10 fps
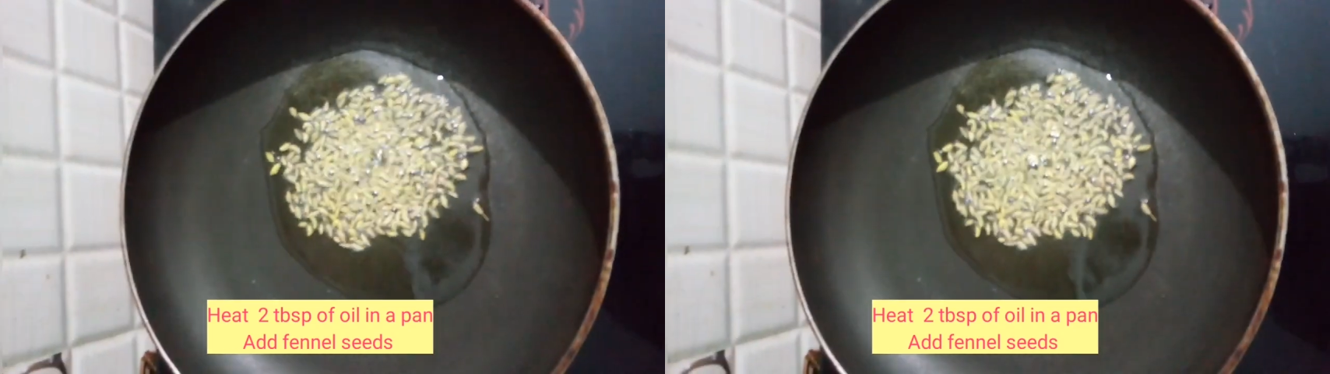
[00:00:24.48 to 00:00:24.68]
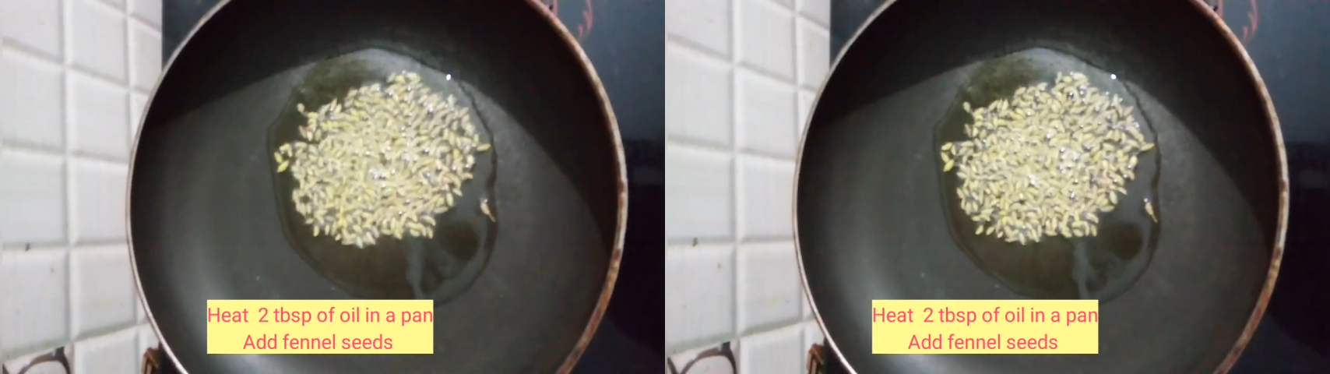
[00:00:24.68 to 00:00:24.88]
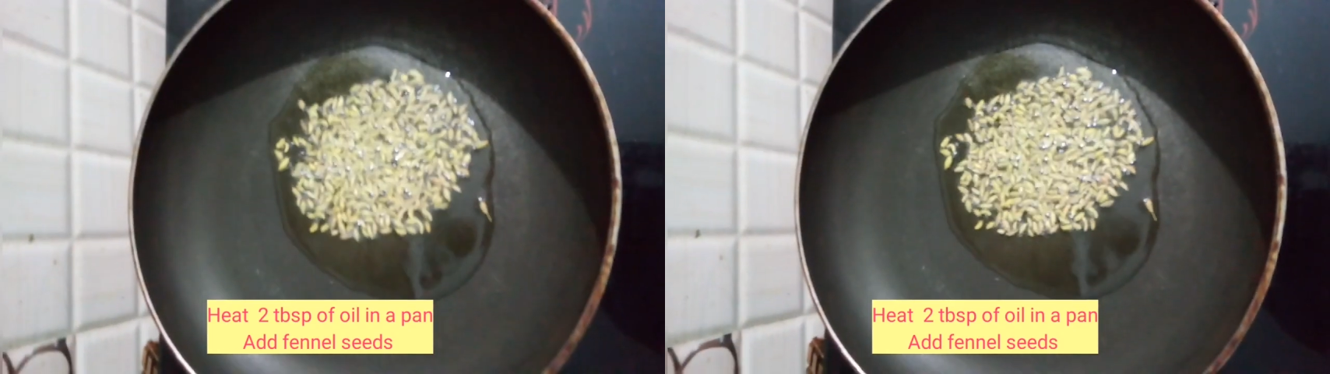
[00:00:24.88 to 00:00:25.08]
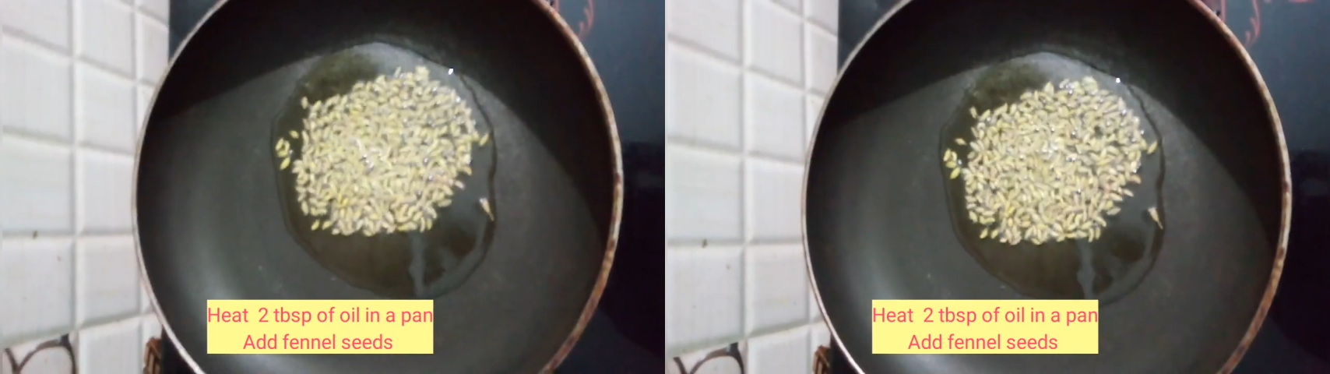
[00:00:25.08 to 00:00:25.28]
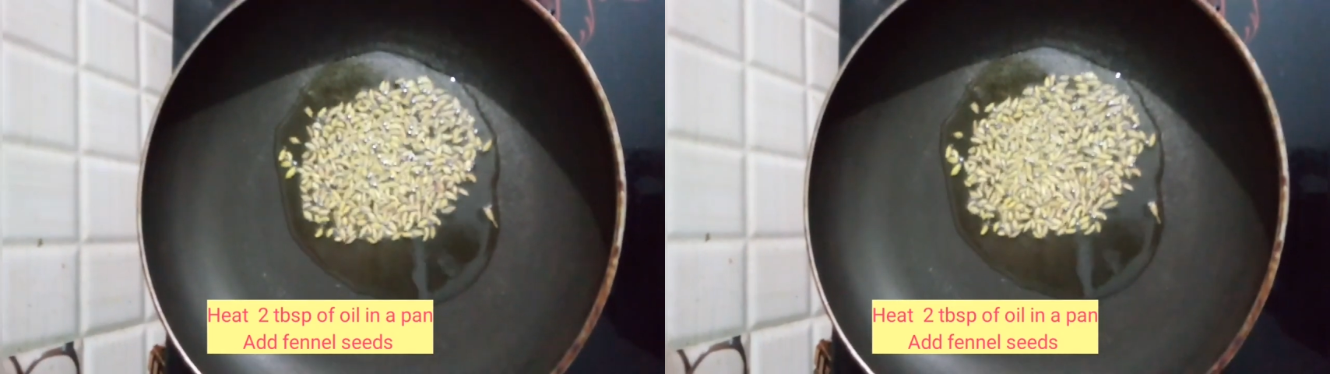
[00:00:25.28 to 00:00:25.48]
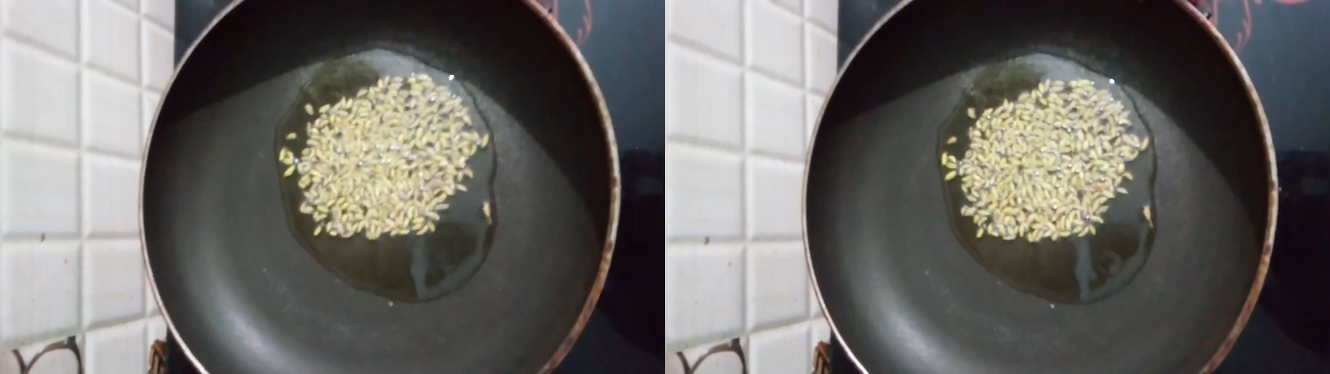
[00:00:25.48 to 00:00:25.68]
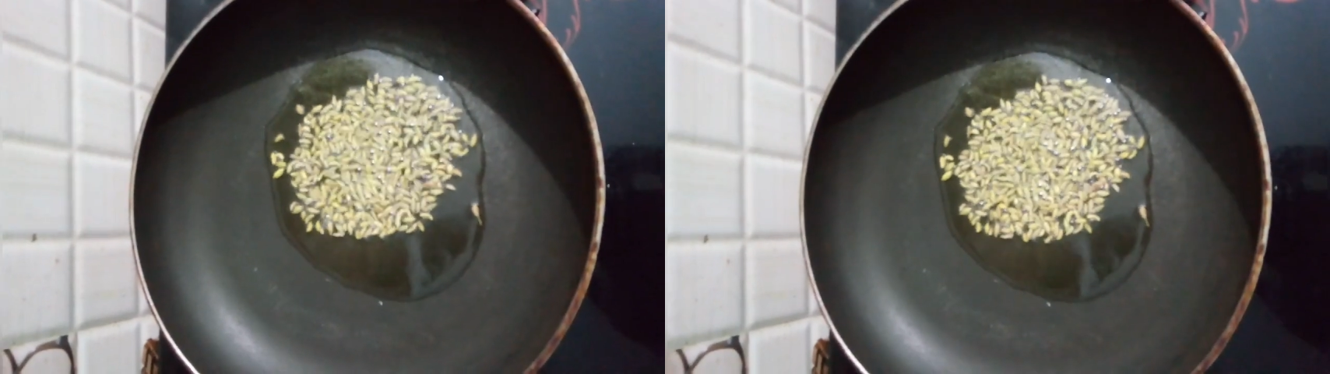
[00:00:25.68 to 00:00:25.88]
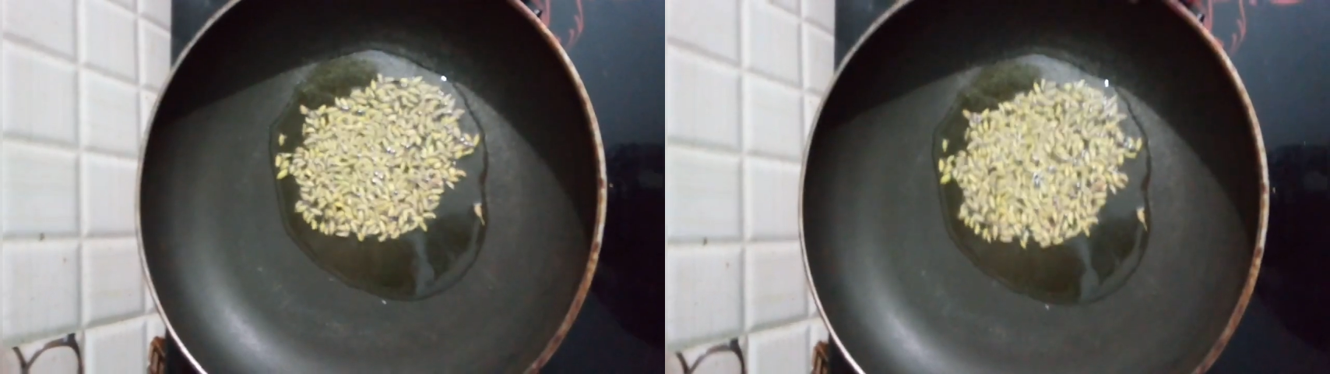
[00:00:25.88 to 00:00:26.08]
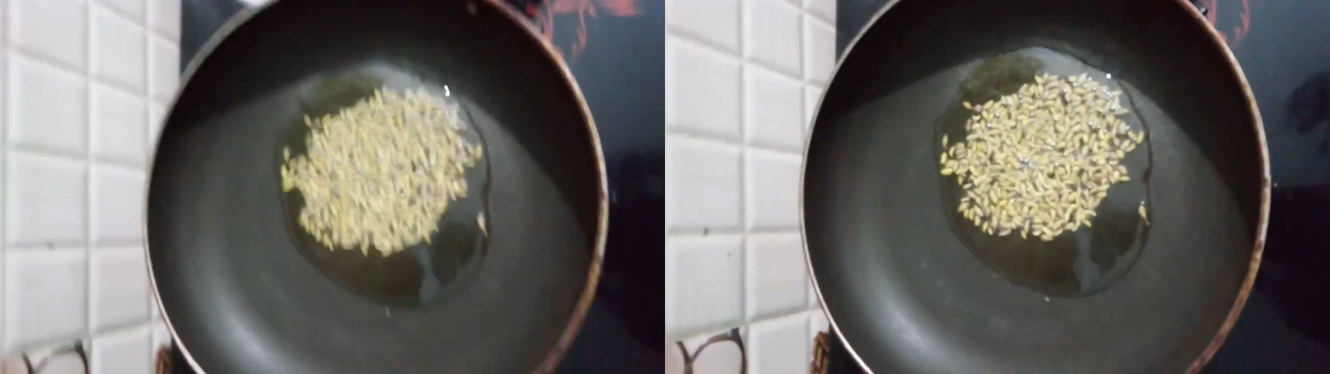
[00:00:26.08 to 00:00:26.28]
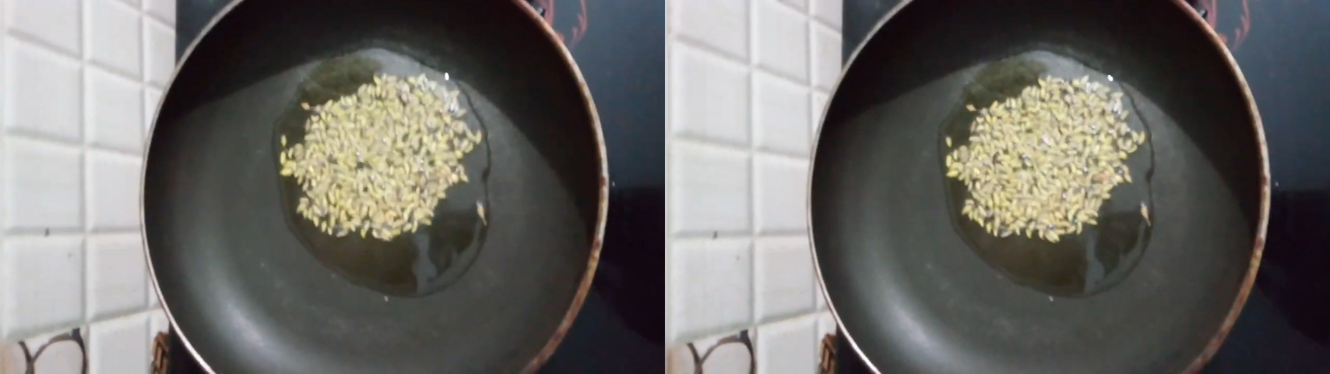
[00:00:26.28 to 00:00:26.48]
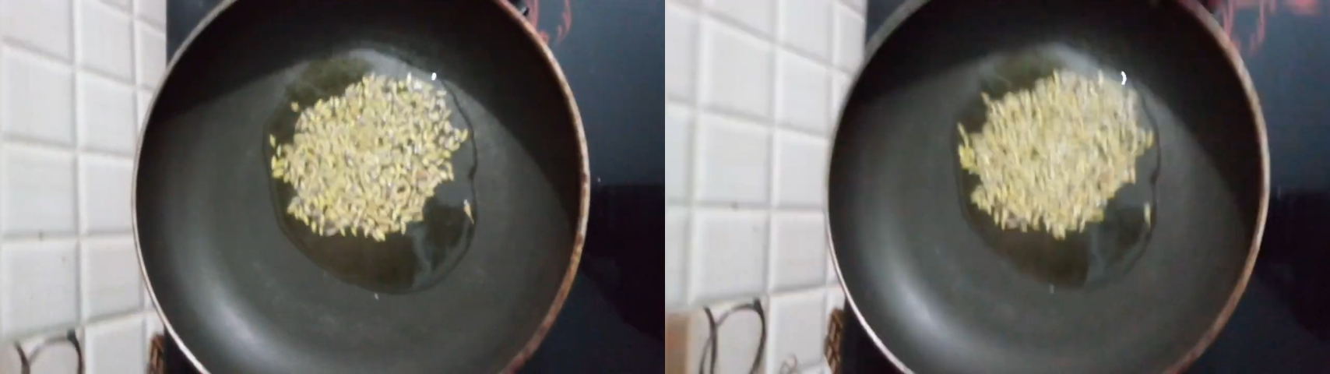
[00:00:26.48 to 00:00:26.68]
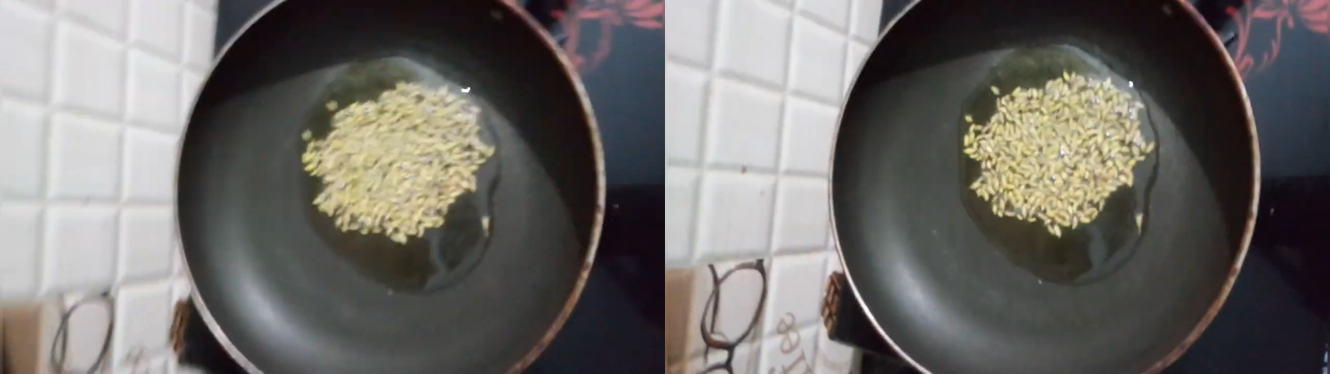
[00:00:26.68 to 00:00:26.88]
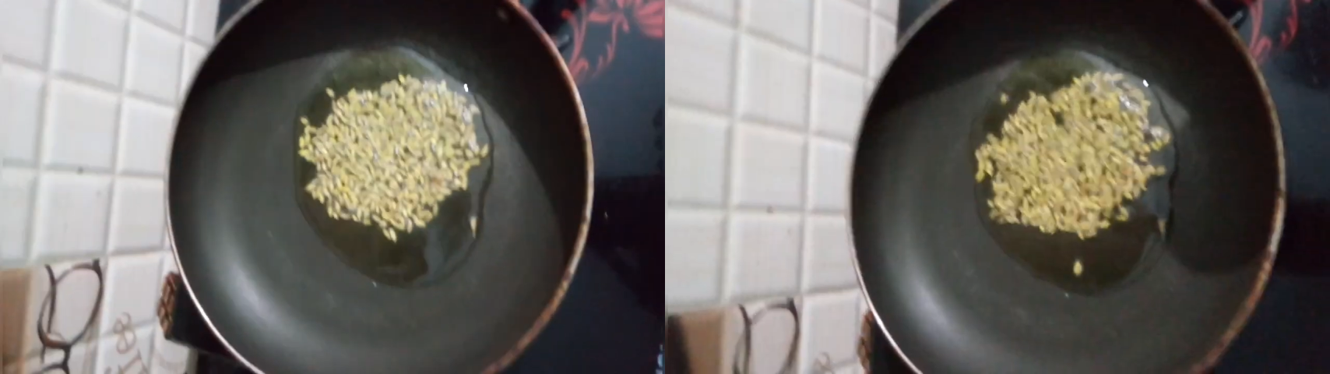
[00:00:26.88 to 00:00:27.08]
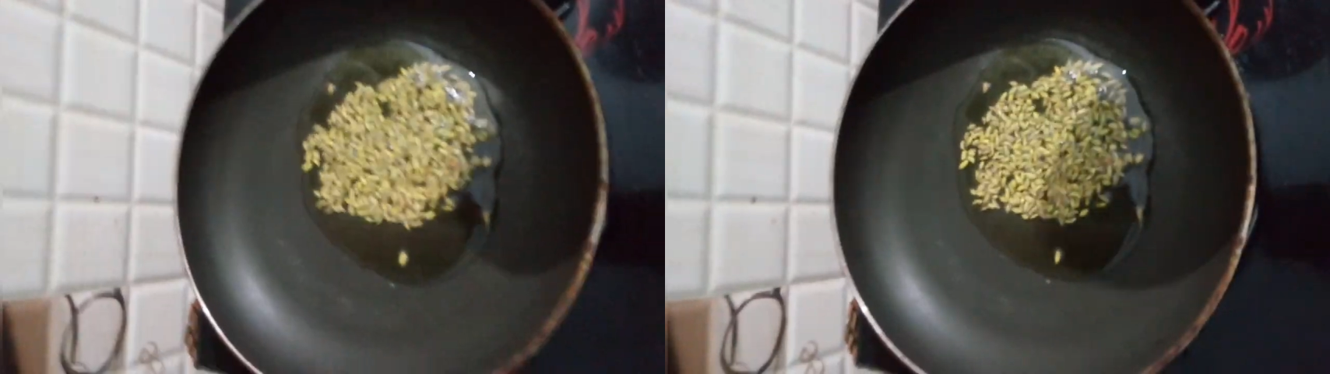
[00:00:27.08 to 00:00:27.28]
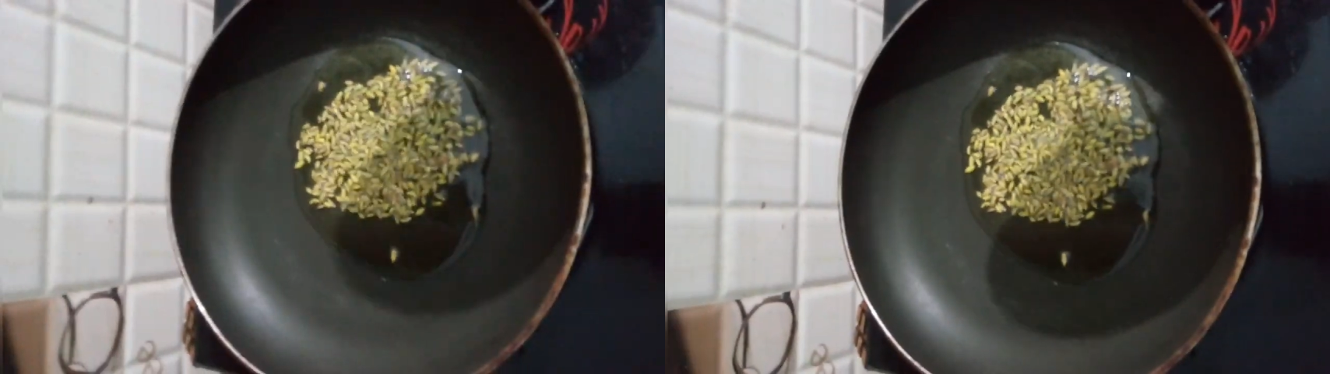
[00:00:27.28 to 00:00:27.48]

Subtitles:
[unreadable: no face in view]